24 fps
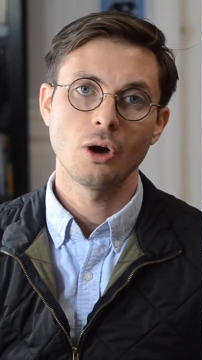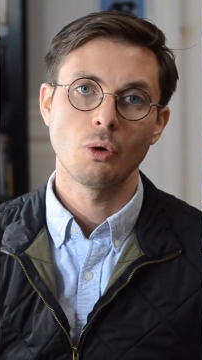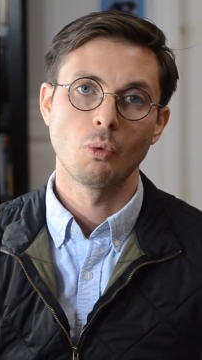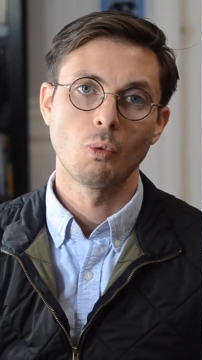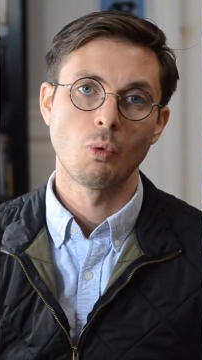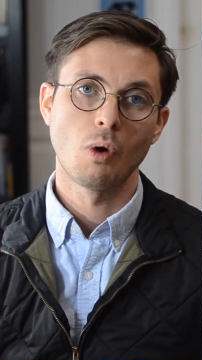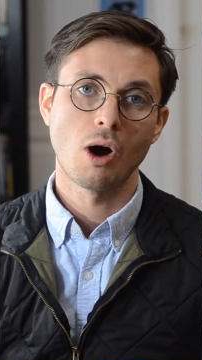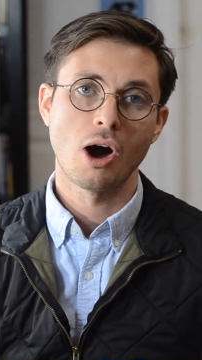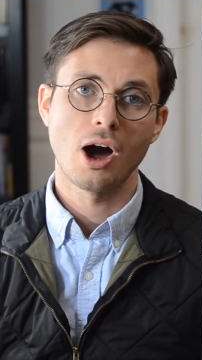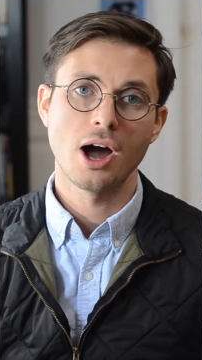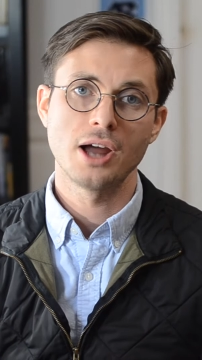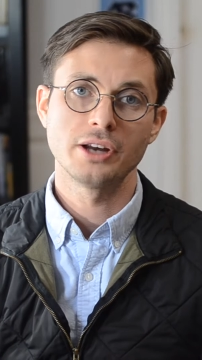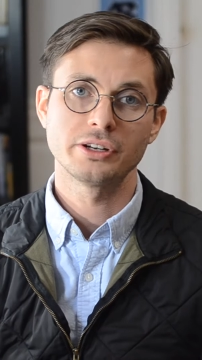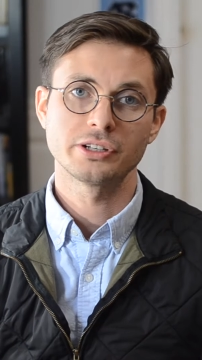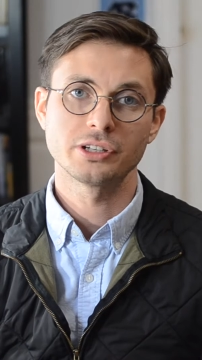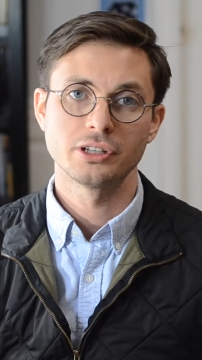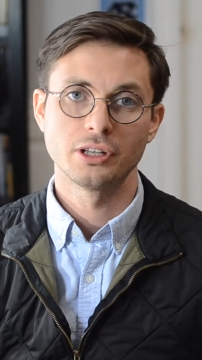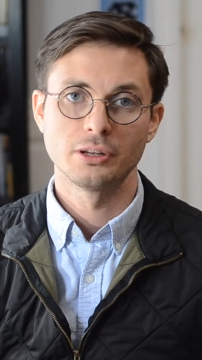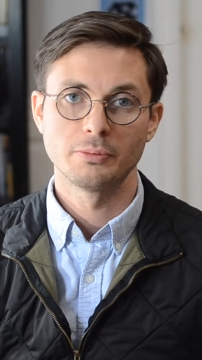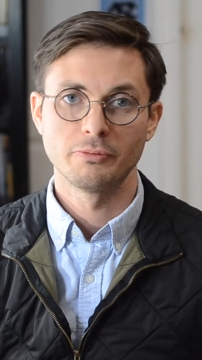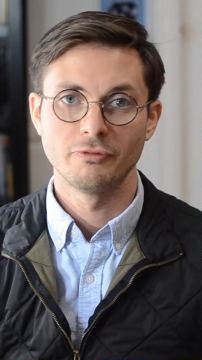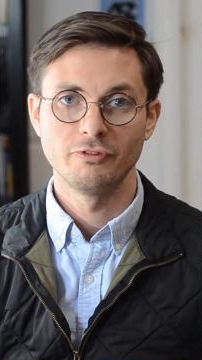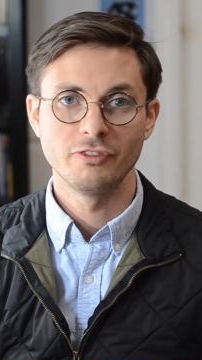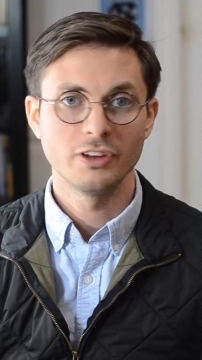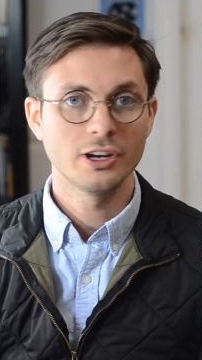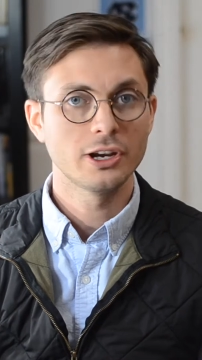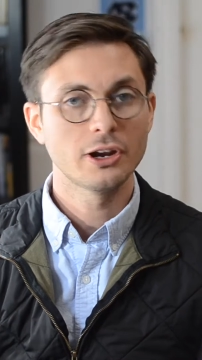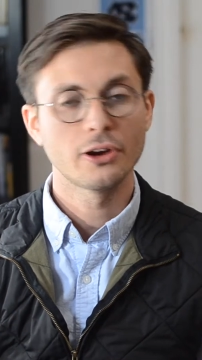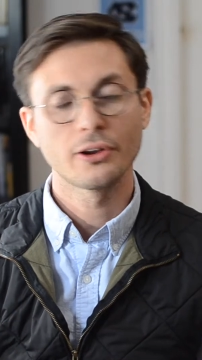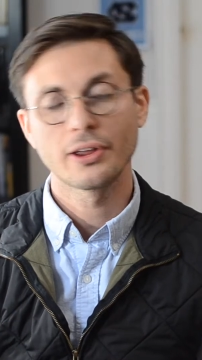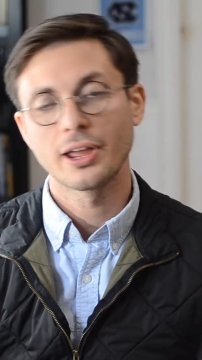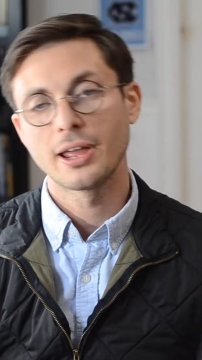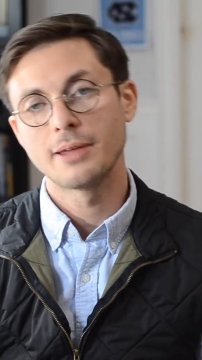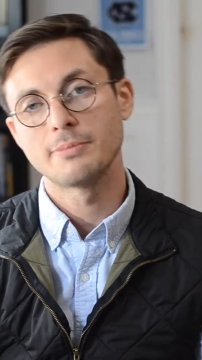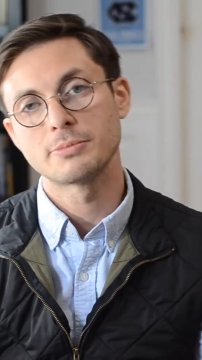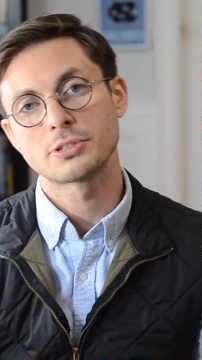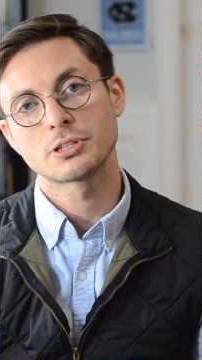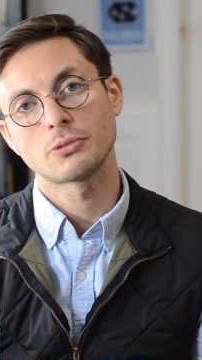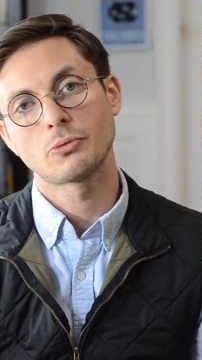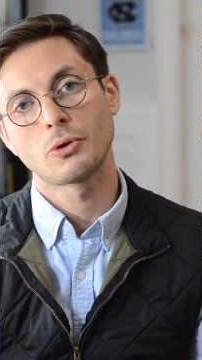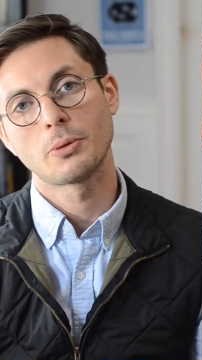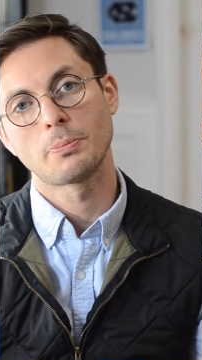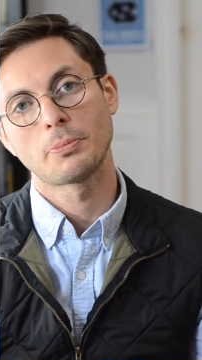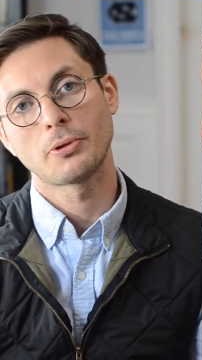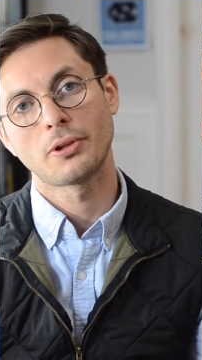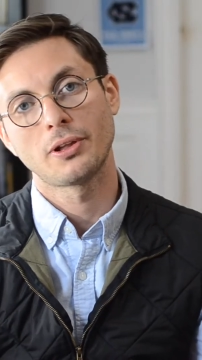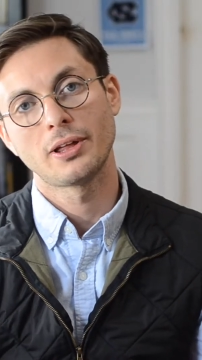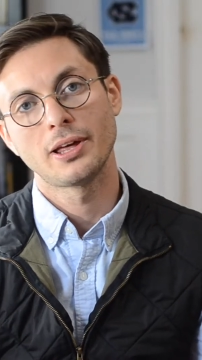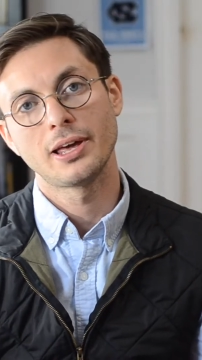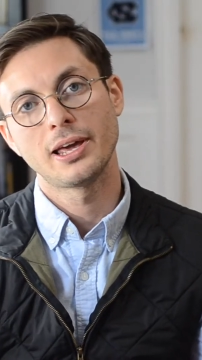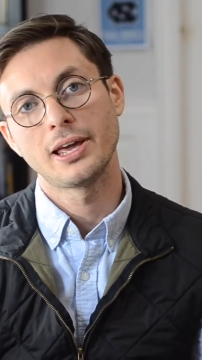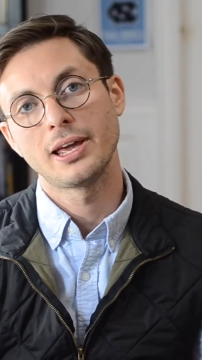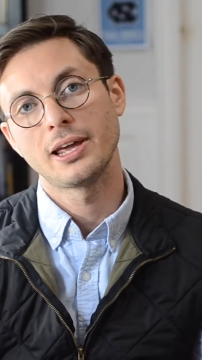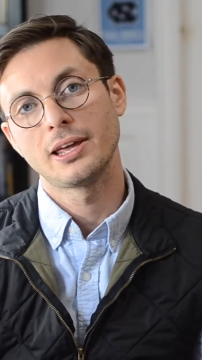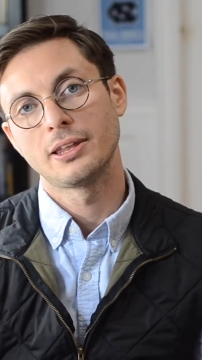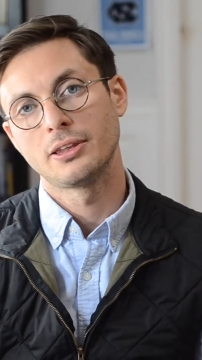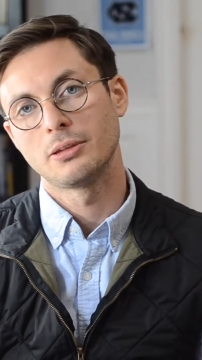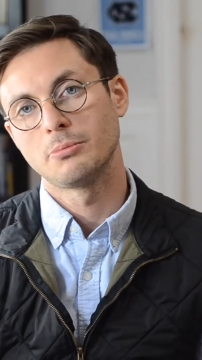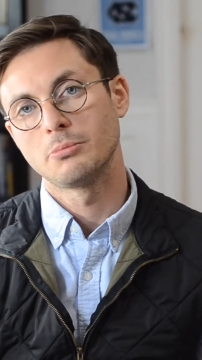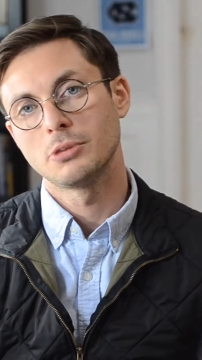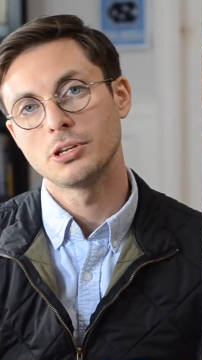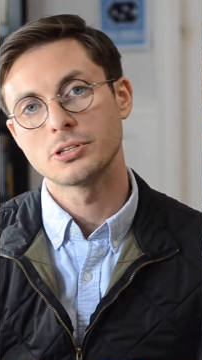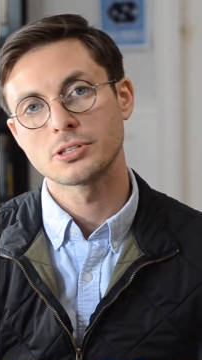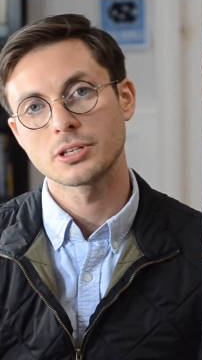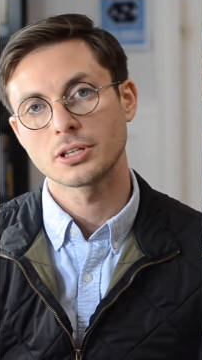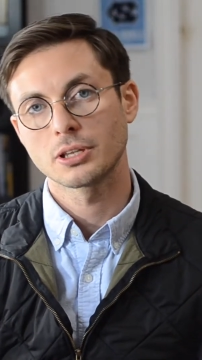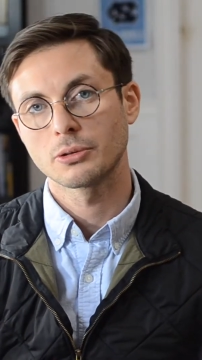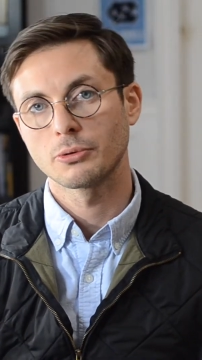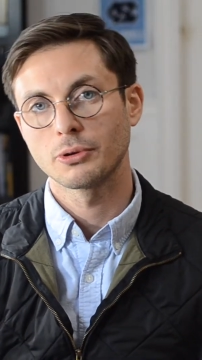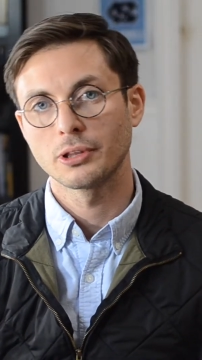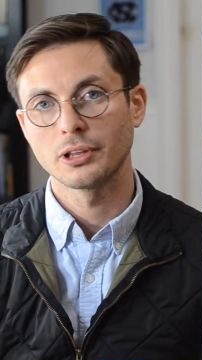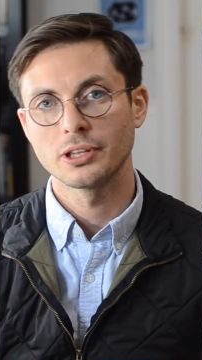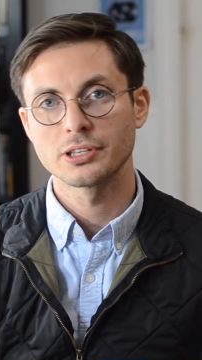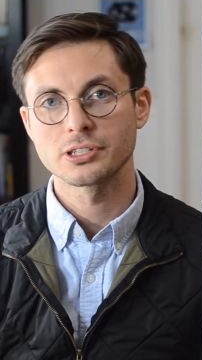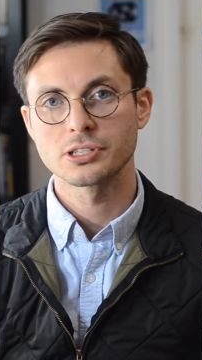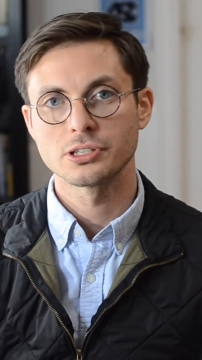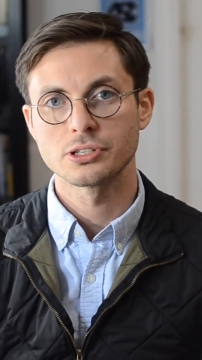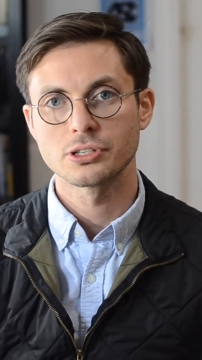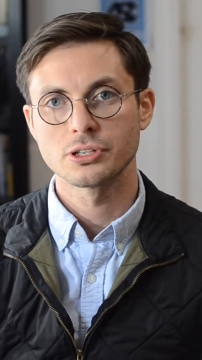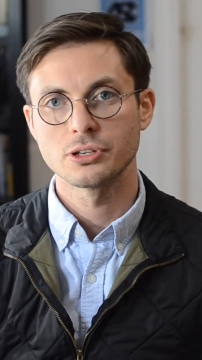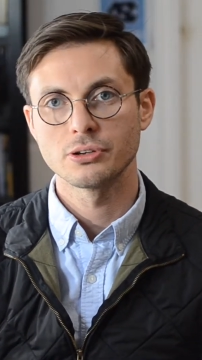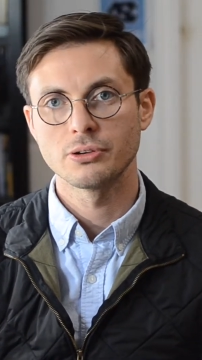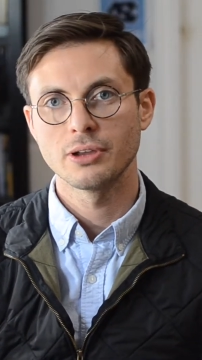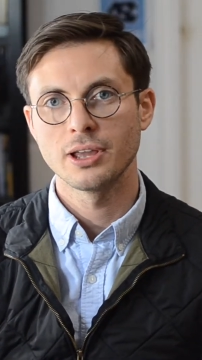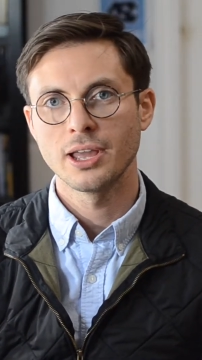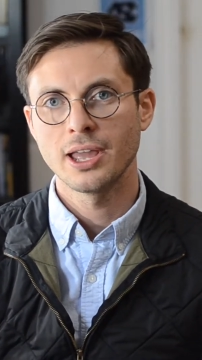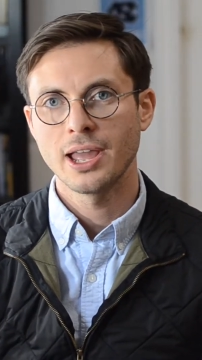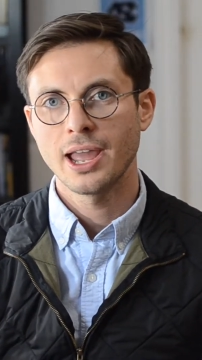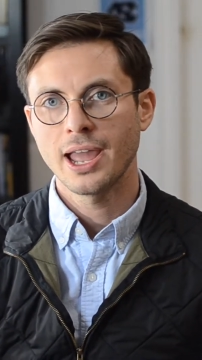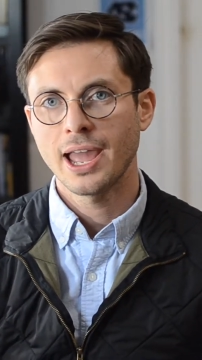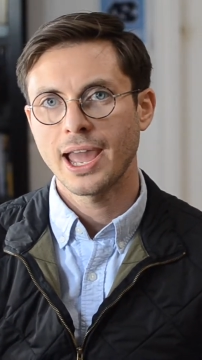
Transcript: watch and the video games that we play and the music that we listen to,